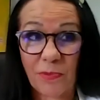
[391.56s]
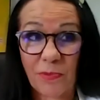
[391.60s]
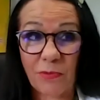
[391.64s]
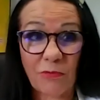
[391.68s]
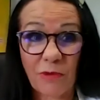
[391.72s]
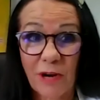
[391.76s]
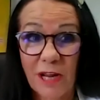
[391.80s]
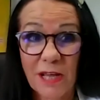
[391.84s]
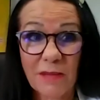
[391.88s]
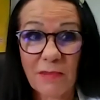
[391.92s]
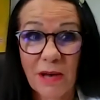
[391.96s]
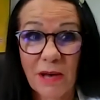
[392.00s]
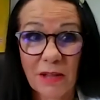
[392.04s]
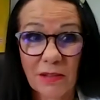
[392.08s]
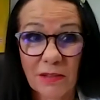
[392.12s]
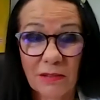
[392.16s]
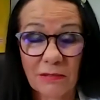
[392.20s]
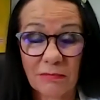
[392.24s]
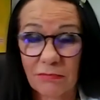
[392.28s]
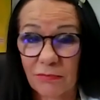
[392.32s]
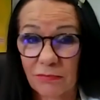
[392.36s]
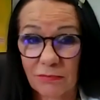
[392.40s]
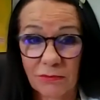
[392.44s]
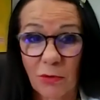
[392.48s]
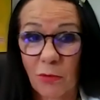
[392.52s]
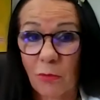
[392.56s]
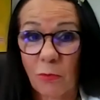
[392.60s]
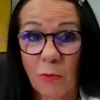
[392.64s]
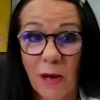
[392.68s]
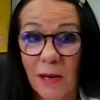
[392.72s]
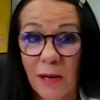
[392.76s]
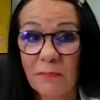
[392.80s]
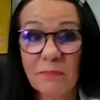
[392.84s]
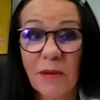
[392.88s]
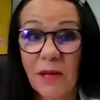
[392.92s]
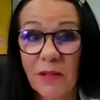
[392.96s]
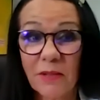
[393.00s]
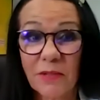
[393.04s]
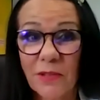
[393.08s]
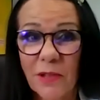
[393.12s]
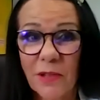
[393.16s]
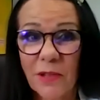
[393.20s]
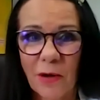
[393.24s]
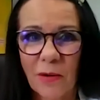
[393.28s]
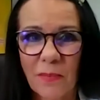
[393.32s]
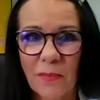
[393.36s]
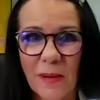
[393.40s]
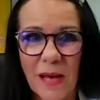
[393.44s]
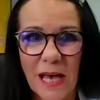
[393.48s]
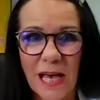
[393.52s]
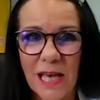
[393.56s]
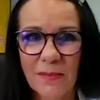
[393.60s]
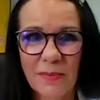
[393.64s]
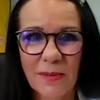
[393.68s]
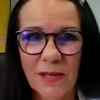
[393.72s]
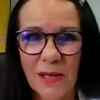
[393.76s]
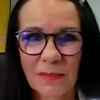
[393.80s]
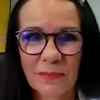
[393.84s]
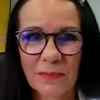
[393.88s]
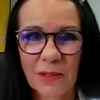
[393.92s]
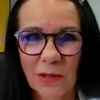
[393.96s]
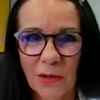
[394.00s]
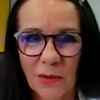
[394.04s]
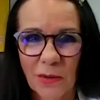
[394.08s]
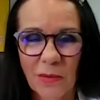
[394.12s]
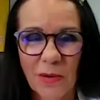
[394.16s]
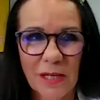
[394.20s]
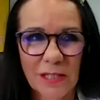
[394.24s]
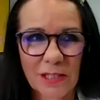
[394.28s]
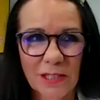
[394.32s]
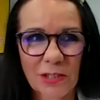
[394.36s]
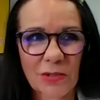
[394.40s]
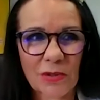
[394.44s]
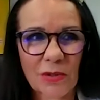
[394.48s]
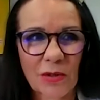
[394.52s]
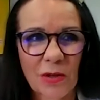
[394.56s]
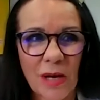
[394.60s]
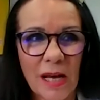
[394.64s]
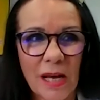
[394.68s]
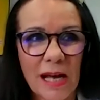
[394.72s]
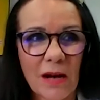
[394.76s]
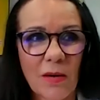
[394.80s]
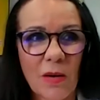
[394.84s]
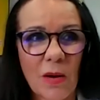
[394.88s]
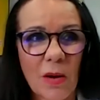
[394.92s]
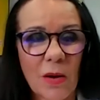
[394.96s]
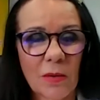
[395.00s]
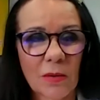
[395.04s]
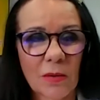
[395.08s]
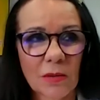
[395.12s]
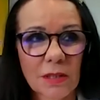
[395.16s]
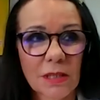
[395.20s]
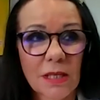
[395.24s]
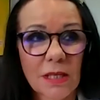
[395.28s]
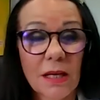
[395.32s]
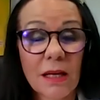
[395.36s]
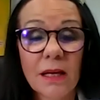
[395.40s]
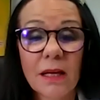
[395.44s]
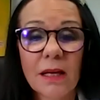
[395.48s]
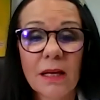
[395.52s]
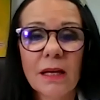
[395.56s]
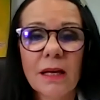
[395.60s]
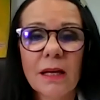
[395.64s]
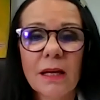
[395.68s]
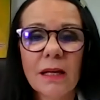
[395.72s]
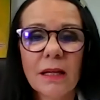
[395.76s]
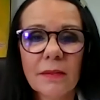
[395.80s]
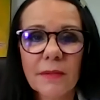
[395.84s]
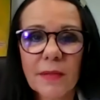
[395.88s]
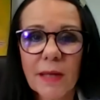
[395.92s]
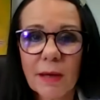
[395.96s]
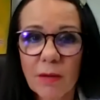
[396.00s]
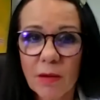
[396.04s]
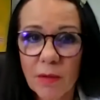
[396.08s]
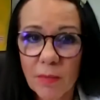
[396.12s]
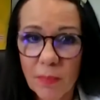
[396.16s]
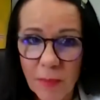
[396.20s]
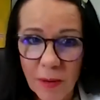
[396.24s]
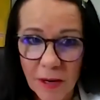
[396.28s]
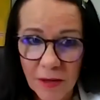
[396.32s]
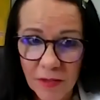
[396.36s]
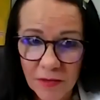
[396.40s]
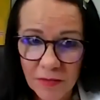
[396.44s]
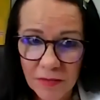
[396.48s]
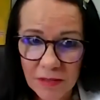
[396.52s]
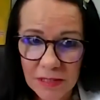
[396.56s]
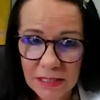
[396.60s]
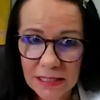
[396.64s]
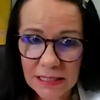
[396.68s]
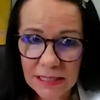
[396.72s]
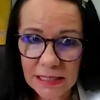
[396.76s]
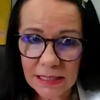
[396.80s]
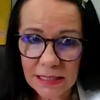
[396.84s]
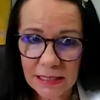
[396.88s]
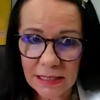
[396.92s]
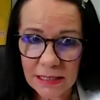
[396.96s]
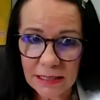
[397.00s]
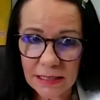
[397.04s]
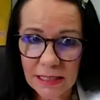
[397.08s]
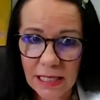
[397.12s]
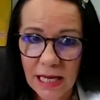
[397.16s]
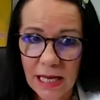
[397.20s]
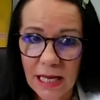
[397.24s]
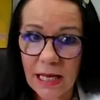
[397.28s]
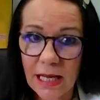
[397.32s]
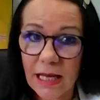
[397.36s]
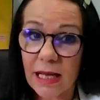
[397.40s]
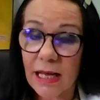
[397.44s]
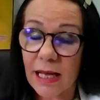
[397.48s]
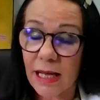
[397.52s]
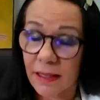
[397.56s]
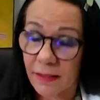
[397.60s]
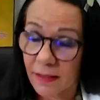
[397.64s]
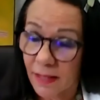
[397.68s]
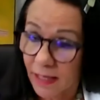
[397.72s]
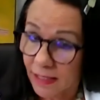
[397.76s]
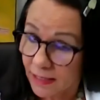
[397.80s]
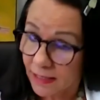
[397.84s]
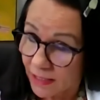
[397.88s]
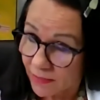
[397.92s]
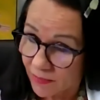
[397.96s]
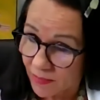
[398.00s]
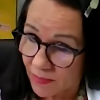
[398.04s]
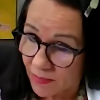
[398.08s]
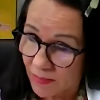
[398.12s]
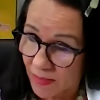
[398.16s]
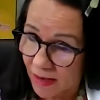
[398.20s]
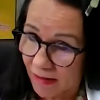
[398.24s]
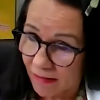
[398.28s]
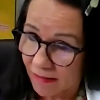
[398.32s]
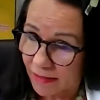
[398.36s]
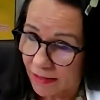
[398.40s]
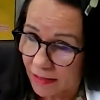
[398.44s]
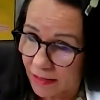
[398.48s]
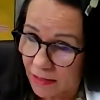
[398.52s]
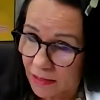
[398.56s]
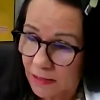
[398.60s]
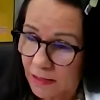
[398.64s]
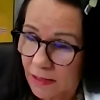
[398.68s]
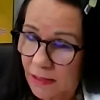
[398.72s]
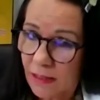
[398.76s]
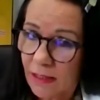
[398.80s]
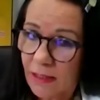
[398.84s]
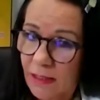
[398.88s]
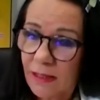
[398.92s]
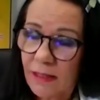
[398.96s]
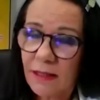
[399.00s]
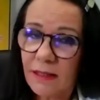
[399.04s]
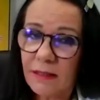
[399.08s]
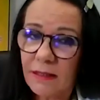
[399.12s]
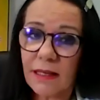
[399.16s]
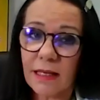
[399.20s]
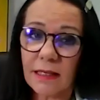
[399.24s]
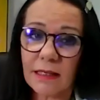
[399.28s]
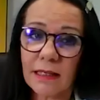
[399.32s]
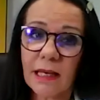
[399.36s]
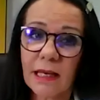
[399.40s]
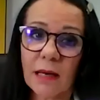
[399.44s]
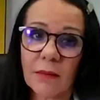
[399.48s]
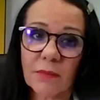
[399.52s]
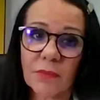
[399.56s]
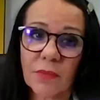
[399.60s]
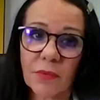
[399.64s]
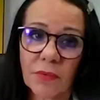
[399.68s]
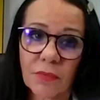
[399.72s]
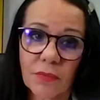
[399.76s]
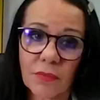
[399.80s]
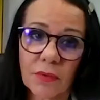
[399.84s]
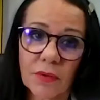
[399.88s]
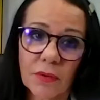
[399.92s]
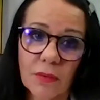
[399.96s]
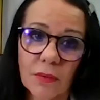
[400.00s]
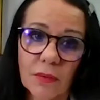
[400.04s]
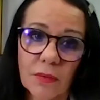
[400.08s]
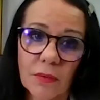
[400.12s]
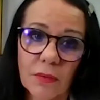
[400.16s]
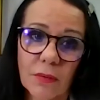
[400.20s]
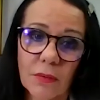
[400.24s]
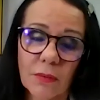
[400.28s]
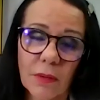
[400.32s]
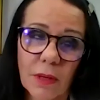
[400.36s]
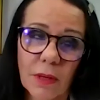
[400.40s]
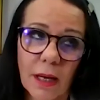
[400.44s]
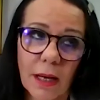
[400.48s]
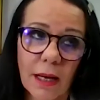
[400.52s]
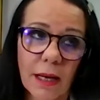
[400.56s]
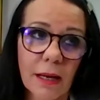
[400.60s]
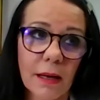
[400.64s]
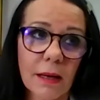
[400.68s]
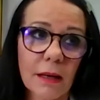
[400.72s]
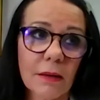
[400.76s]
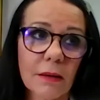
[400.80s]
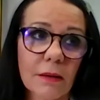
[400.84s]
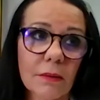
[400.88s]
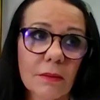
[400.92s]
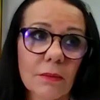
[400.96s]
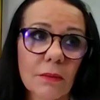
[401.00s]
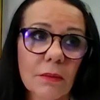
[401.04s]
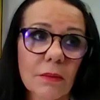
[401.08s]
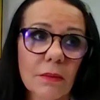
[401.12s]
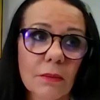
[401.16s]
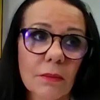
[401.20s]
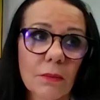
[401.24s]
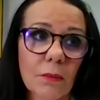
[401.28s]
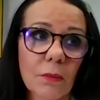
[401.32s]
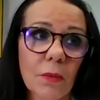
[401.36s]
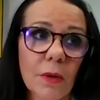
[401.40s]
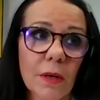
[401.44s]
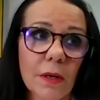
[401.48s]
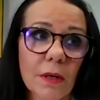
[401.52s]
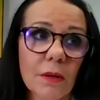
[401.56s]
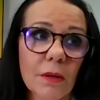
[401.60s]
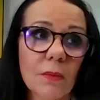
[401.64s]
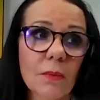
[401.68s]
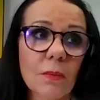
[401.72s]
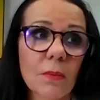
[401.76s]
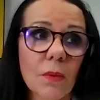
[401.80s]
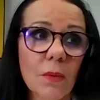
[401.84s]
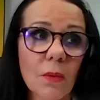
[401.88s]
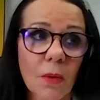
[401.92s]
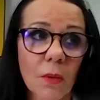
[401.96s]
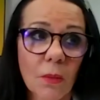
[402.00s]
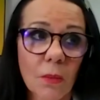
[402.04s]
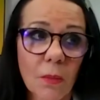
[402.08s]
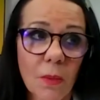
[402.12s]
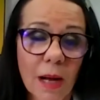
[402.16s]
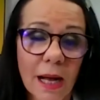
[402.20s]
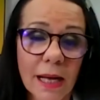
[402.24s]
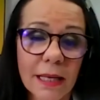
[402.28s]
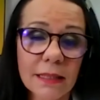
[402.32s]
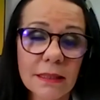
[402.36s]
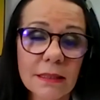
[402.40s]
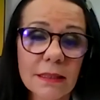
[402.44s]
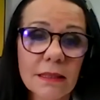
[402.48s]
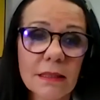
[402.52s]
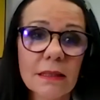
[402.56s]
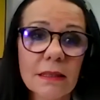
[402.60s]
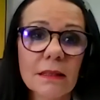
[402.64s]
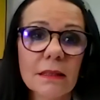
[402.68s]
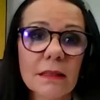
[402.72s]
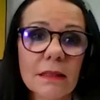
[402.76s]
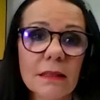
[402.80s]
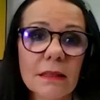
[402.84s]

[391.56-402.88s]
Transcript: three month, one month old baby. I'm not quite sure how old. They were brother and sister and they never married. They come through uh, World War One,